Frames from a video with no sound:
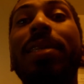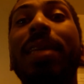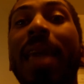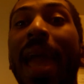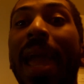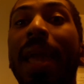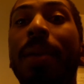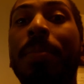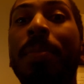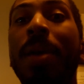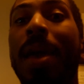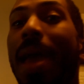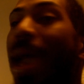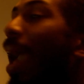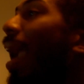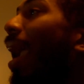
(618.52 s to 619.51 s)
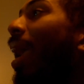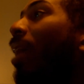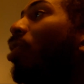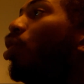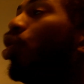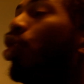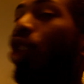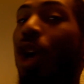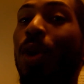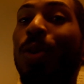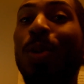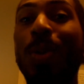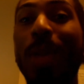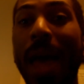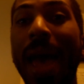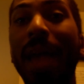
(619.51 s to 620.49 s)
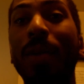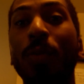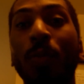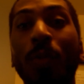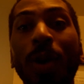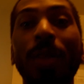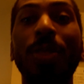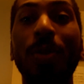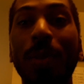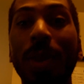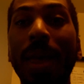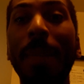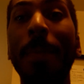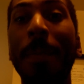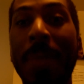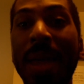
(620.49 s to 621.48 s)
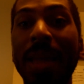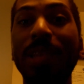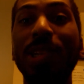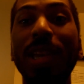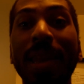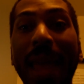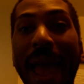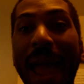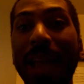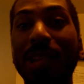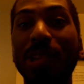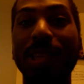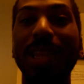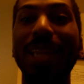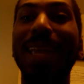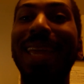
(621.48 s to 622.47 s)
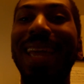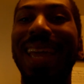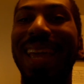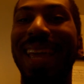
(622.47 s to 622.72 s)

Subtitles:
this game and show you that I can run through that bitch and actually